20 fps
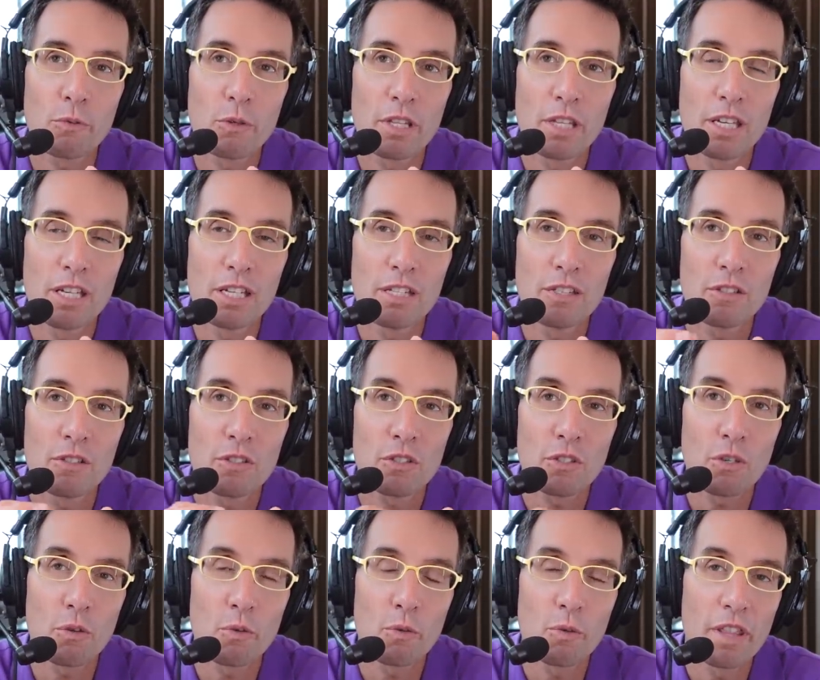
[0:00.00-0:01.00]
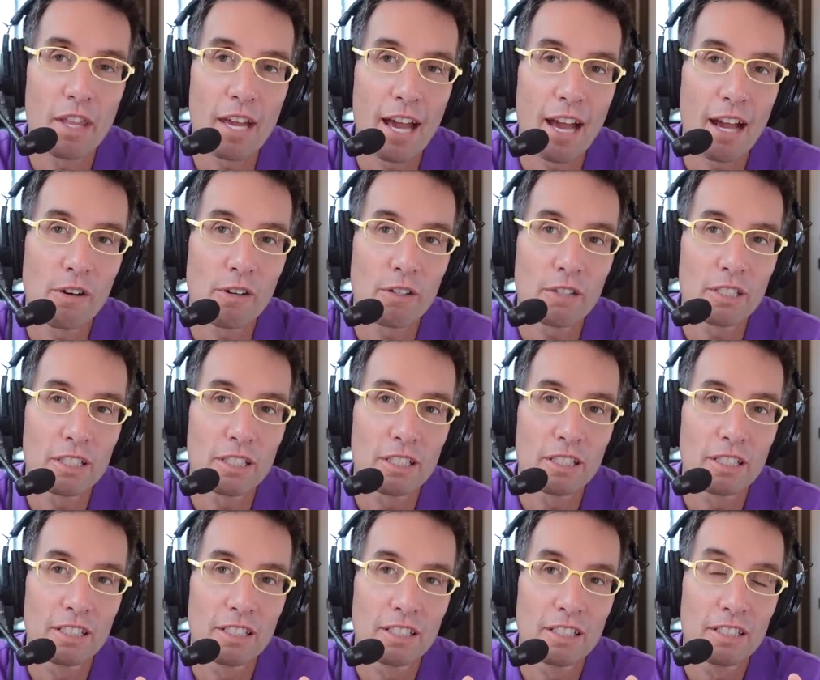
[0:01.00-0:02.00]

within, so without.